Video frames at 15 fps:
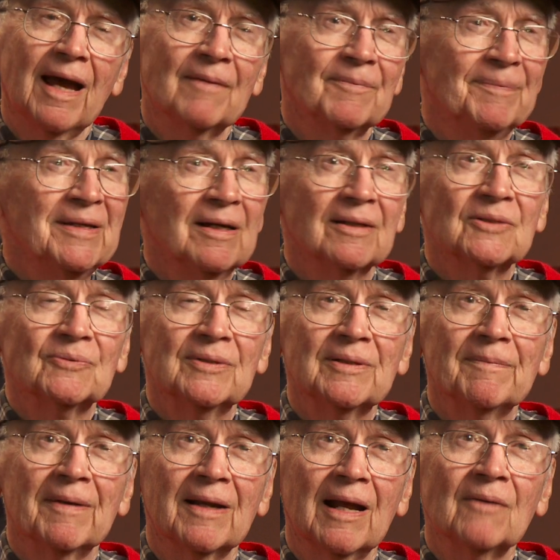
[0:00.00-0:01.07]
be honest with you,
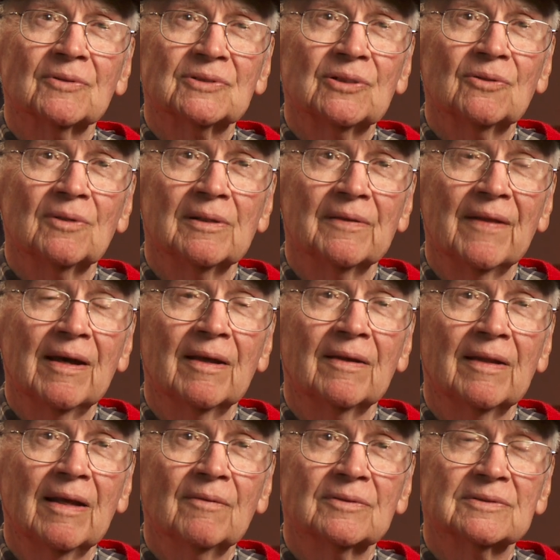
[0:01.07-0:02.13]
but I was totally
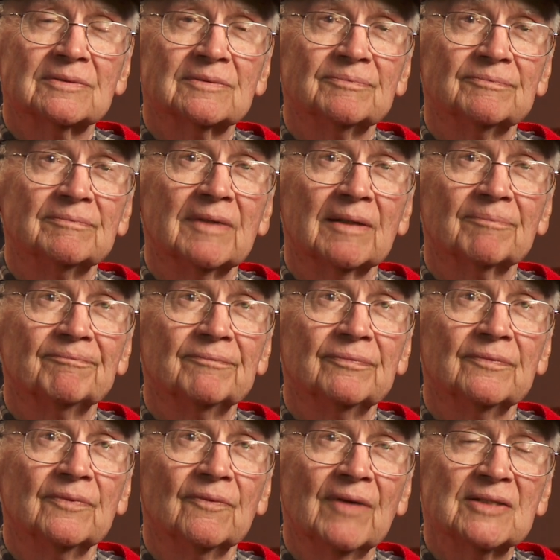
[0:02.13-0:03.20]
that was
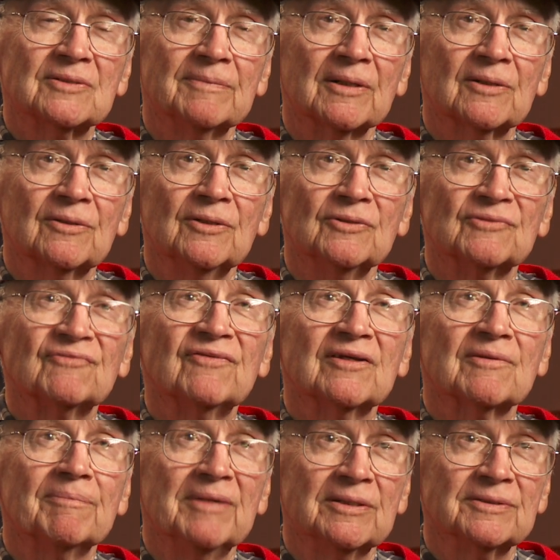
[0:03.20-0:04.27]
the rest of my crew's
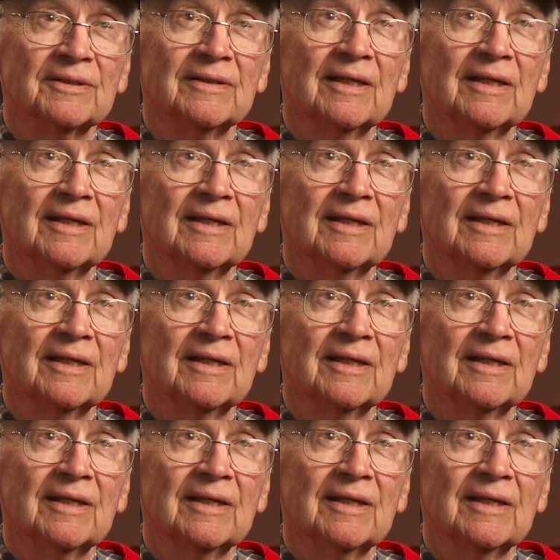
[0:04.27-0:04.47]
fifth mission.